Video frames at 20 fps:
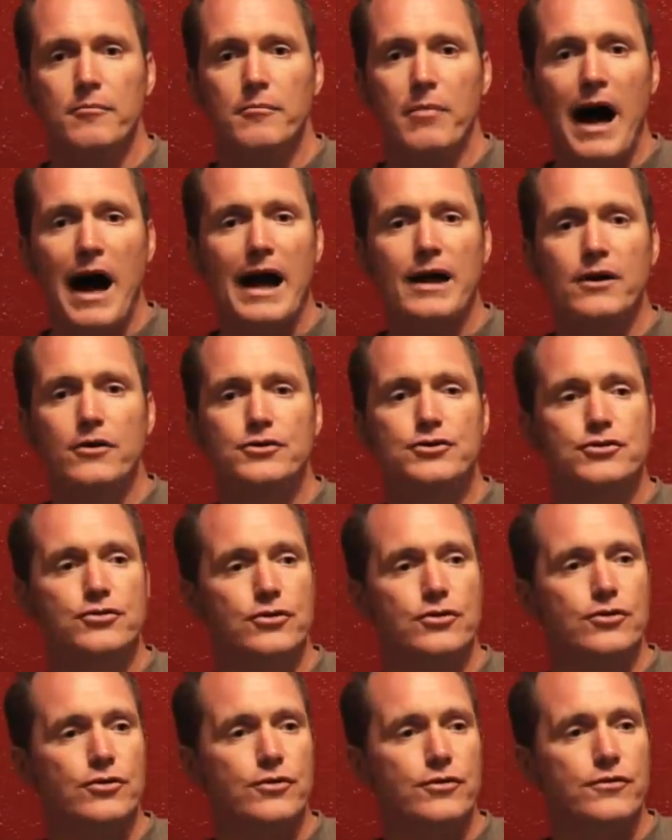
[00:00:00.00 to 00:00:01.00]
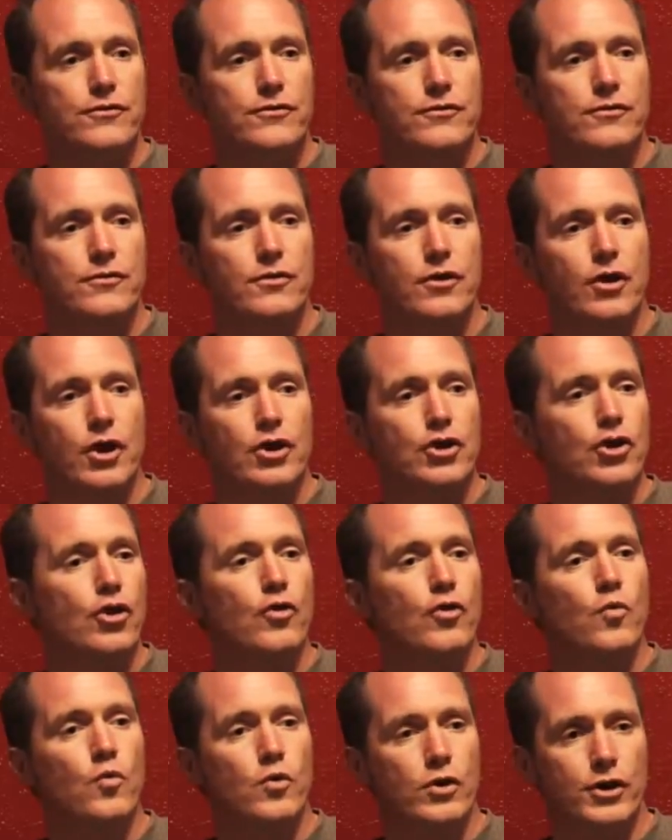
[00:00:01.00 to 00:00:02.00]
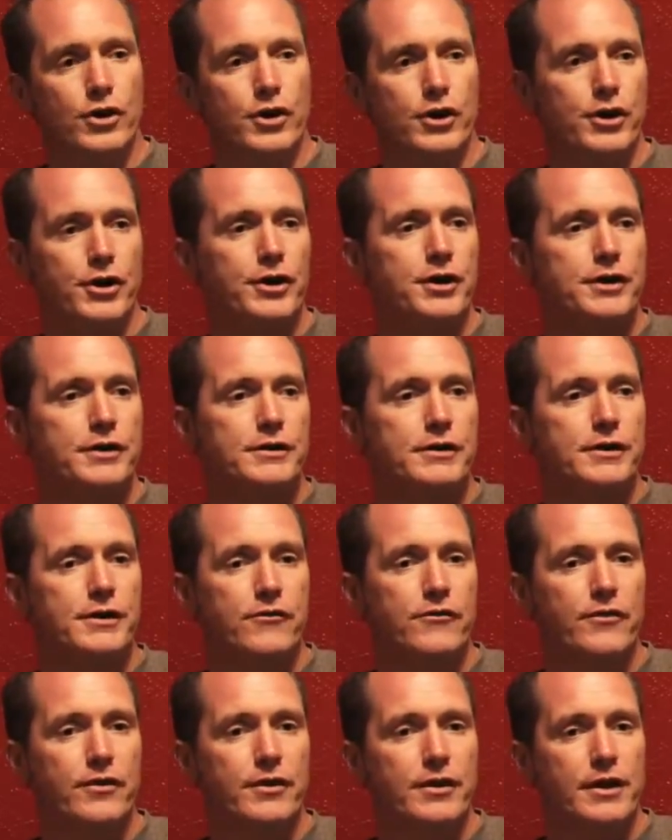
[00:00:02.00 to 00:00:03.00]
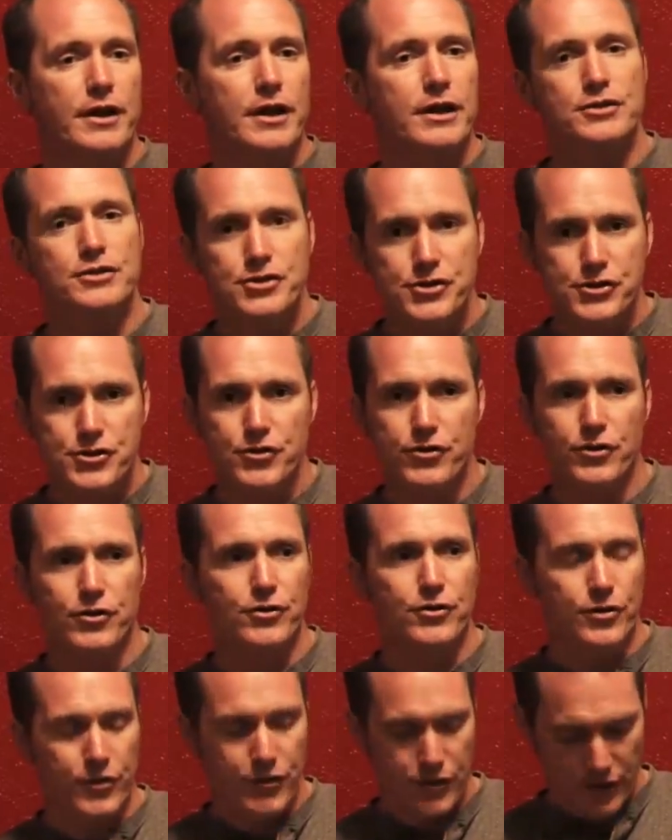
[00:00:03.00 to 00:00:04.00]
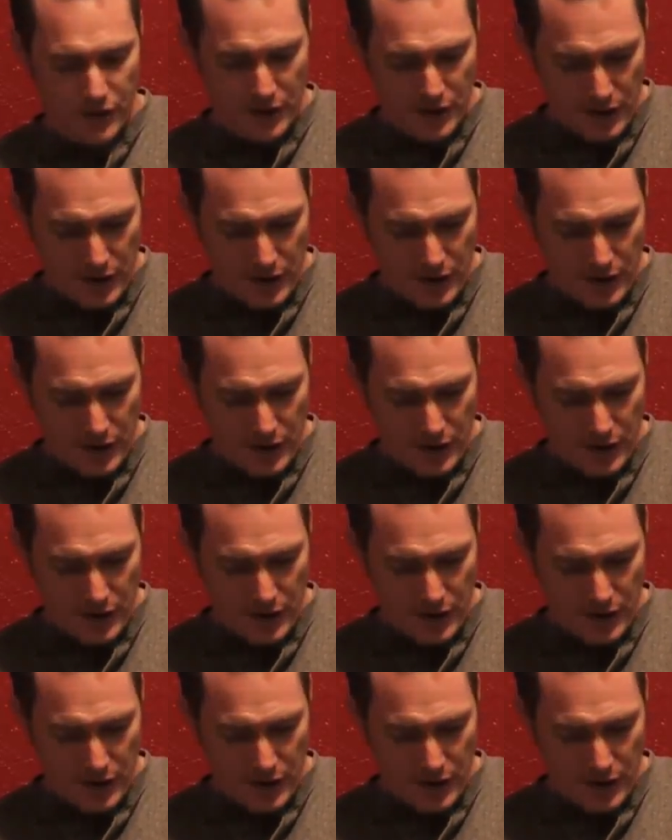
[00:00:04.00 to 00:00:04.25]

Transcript: by your truth. Your word is truth.